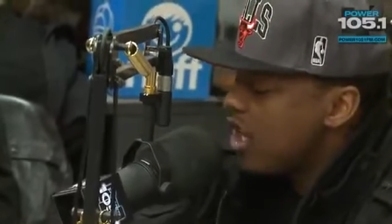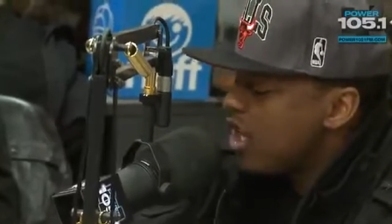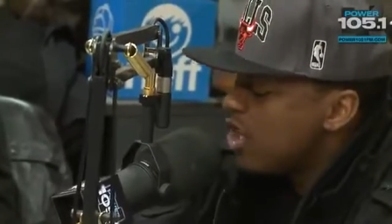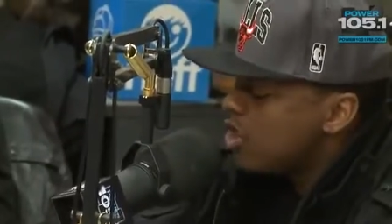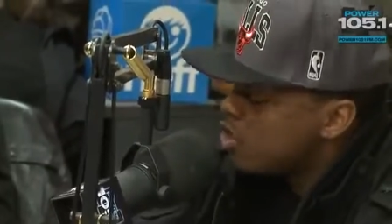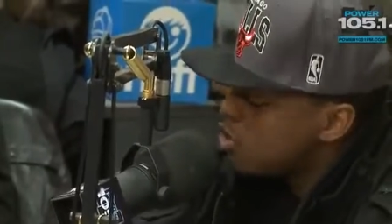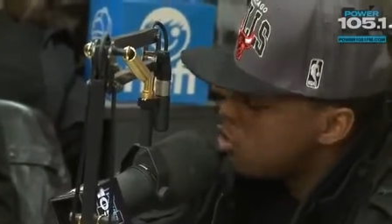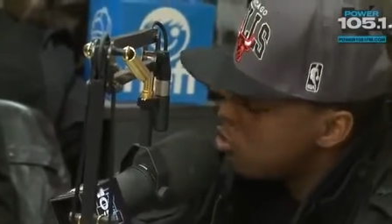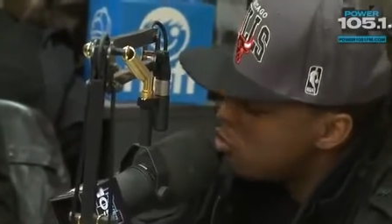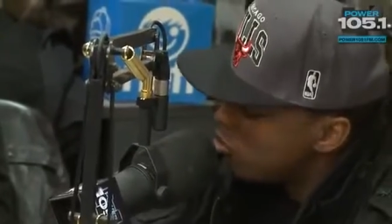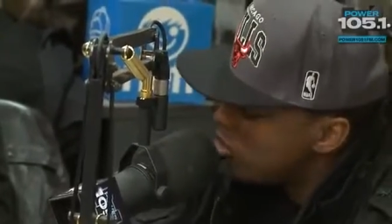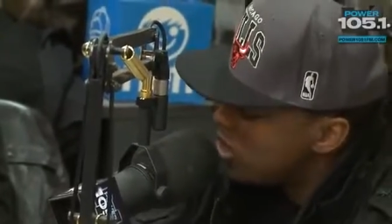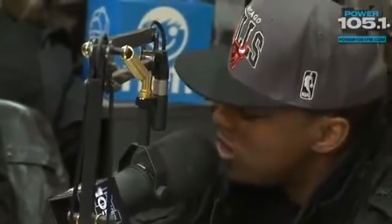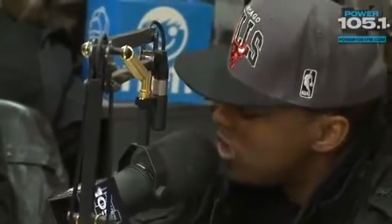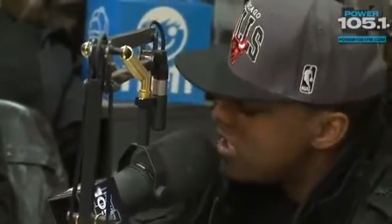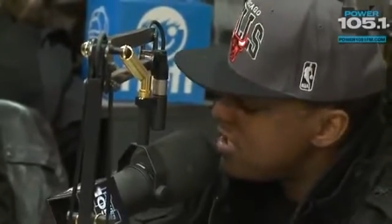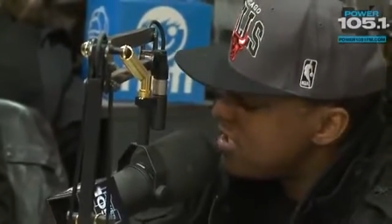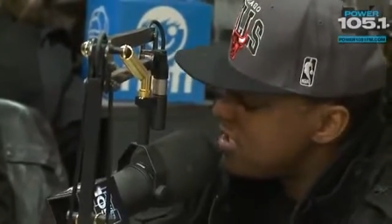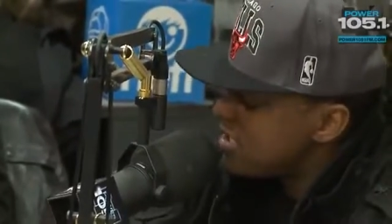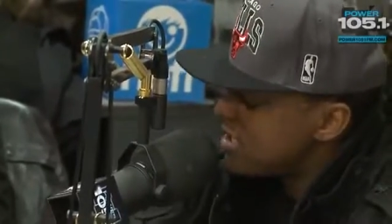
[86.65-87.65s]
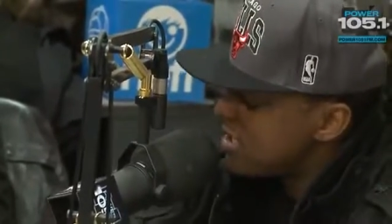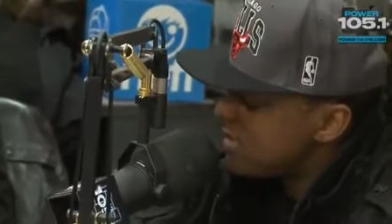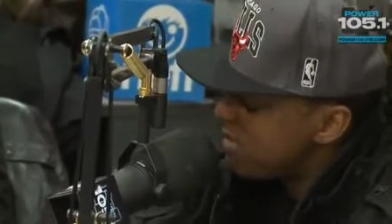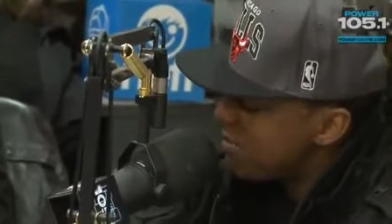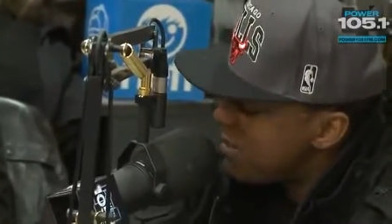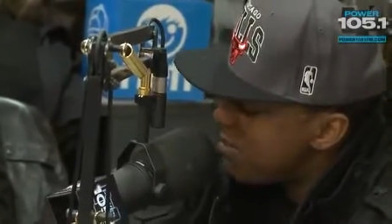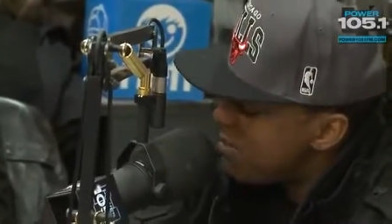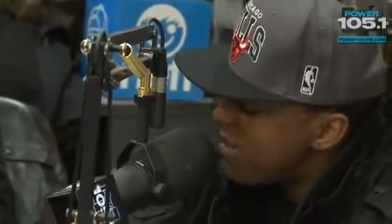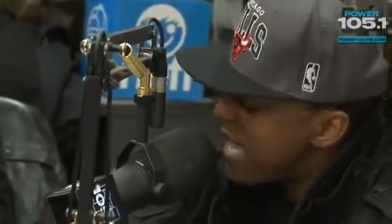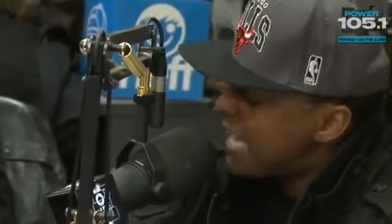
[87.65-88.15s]
Soon Jesus will
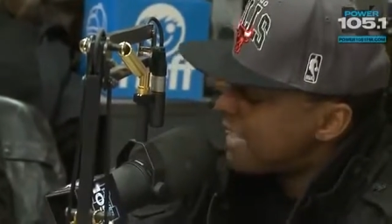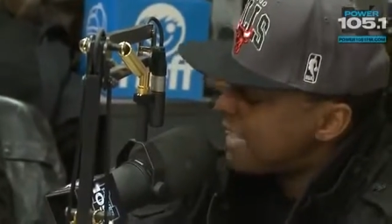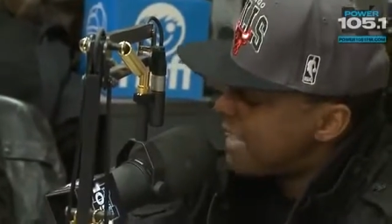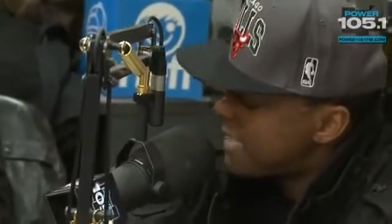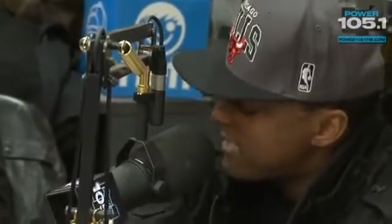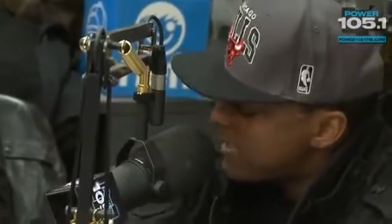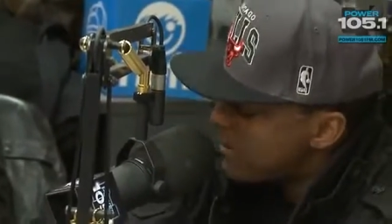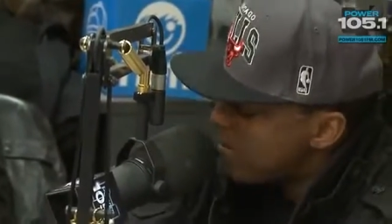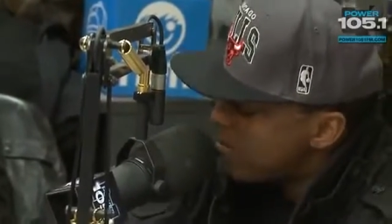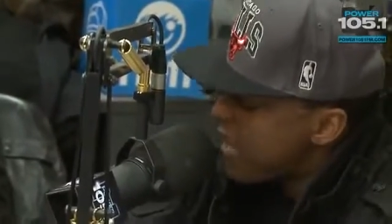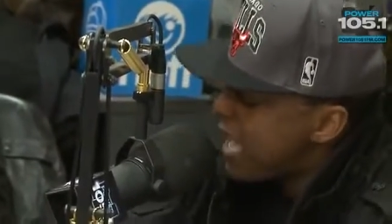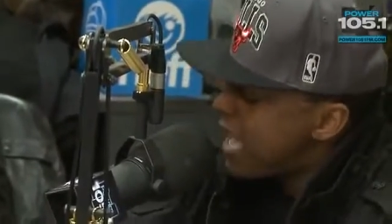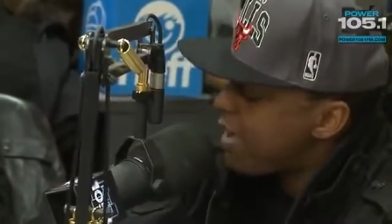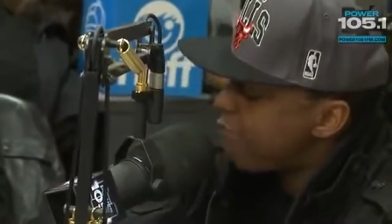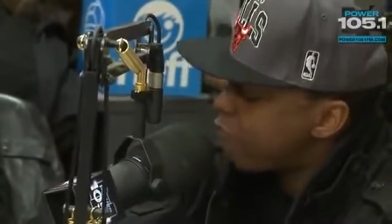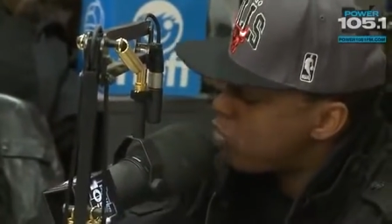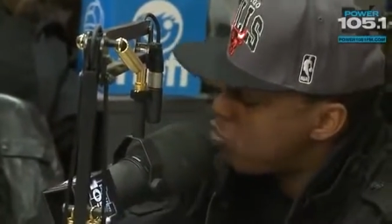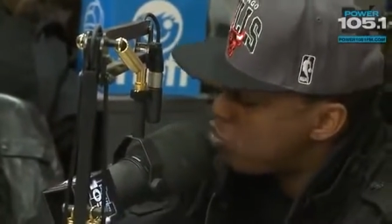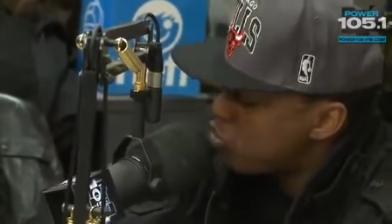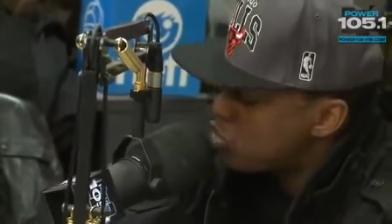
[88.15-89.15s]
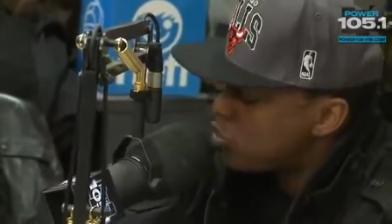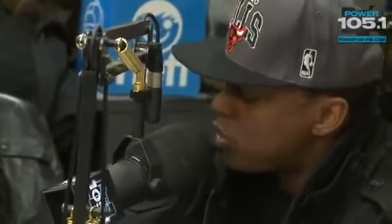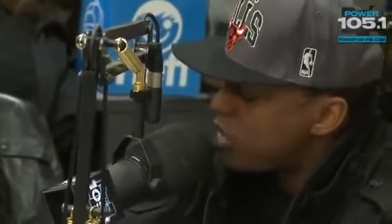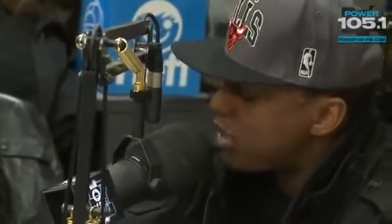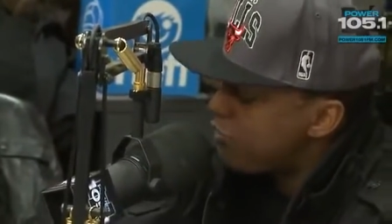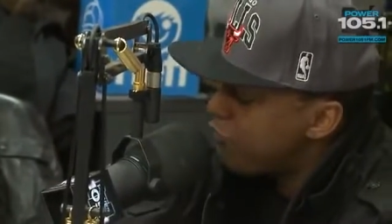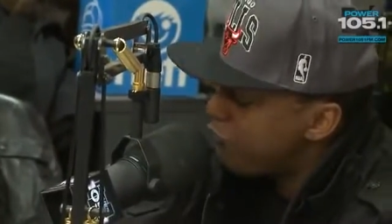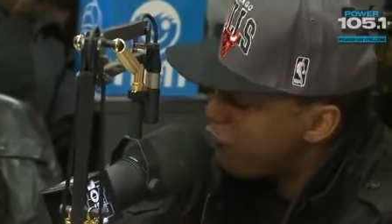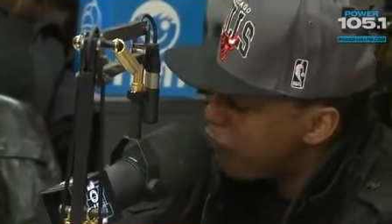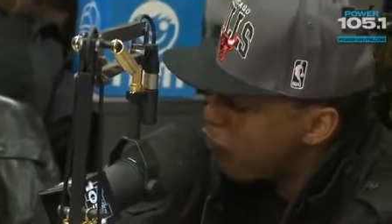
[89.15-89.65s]
be back. That's in Matthew
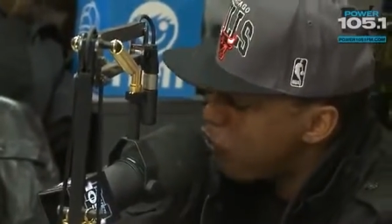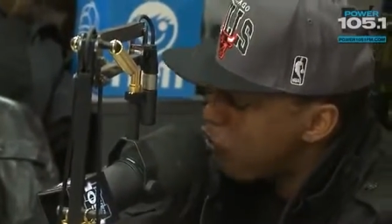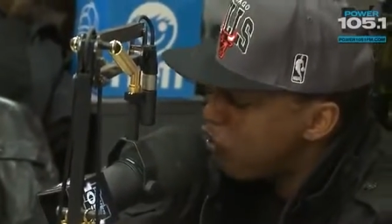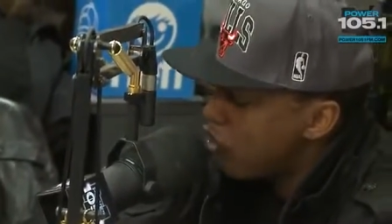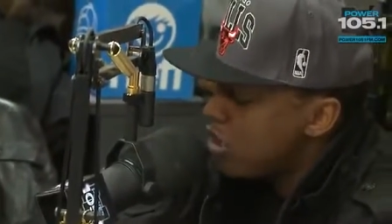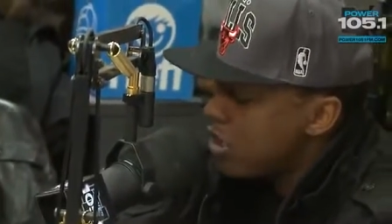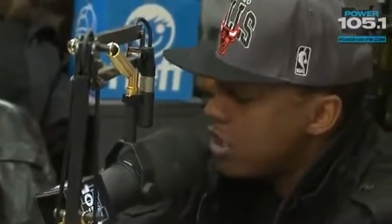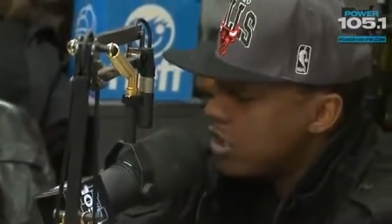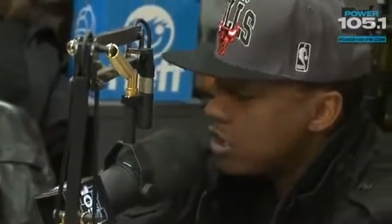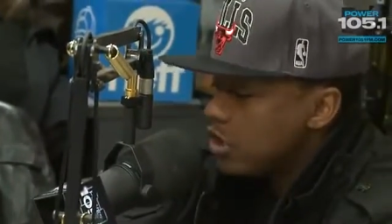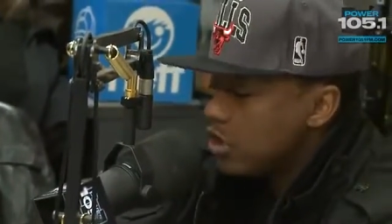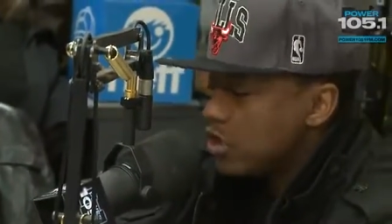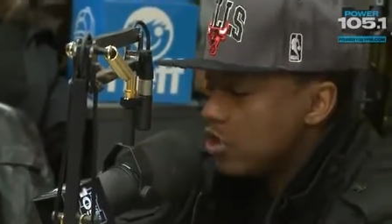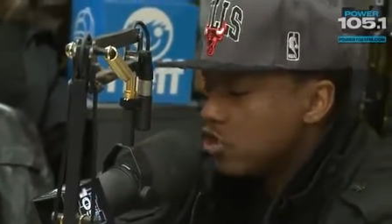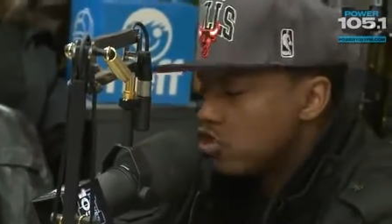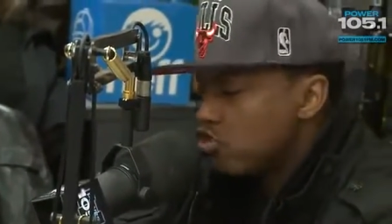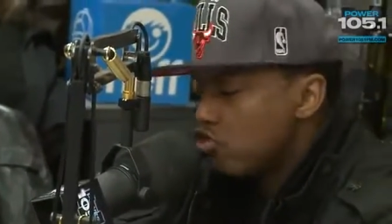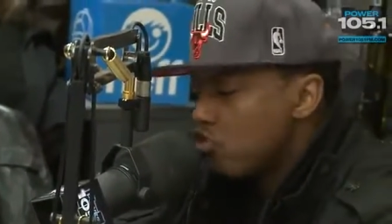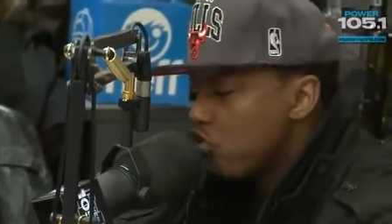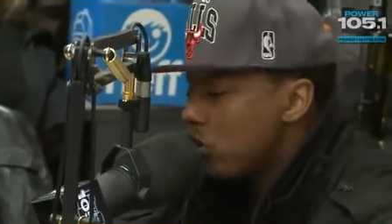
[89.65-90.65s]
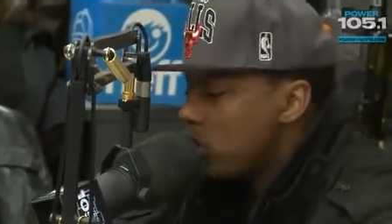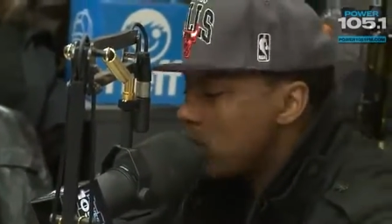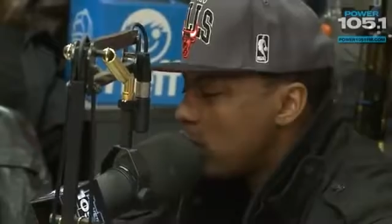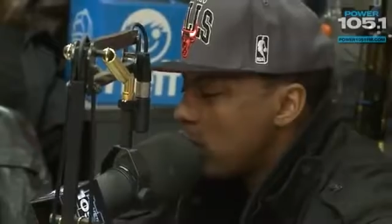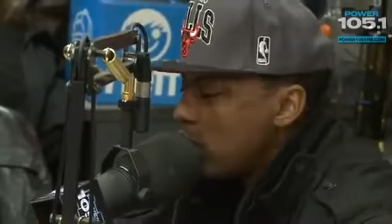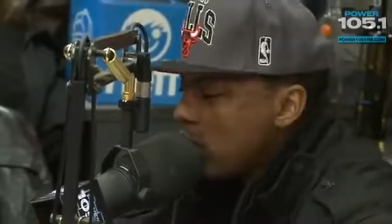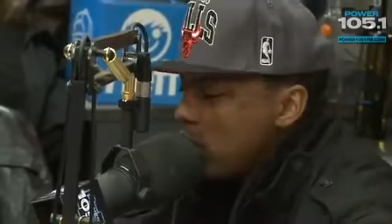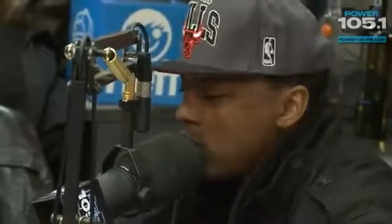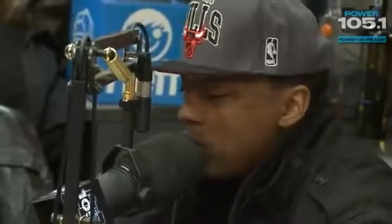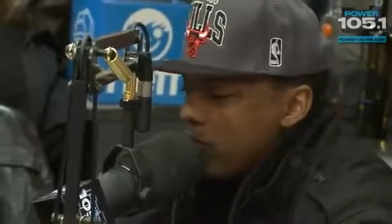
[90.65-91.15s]
24 to destroy the
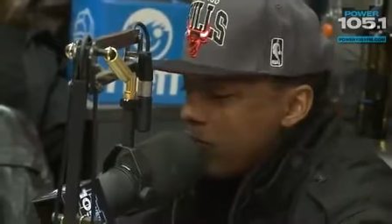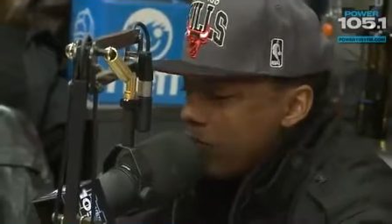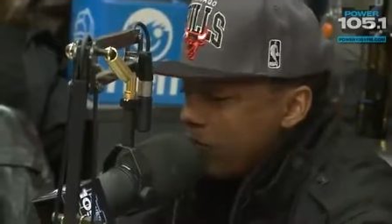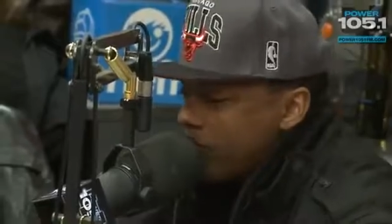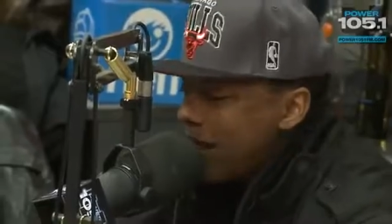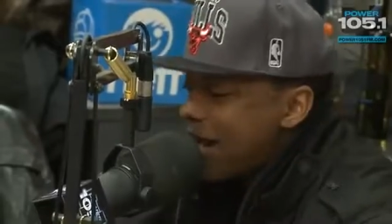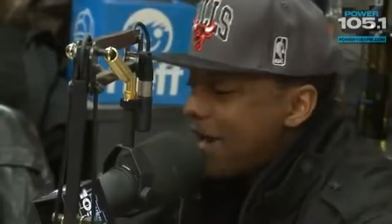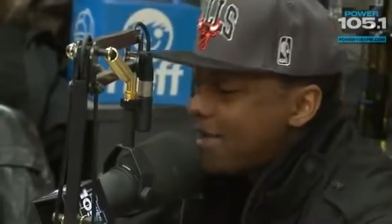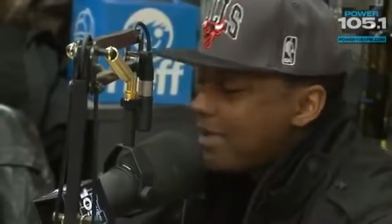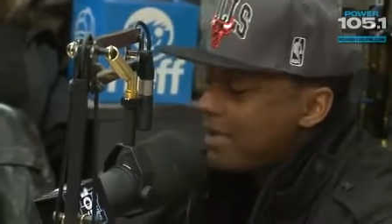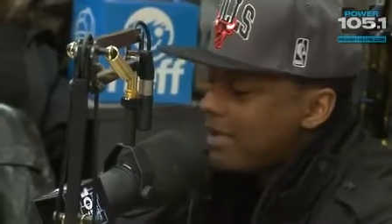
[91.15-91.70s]
world with fire.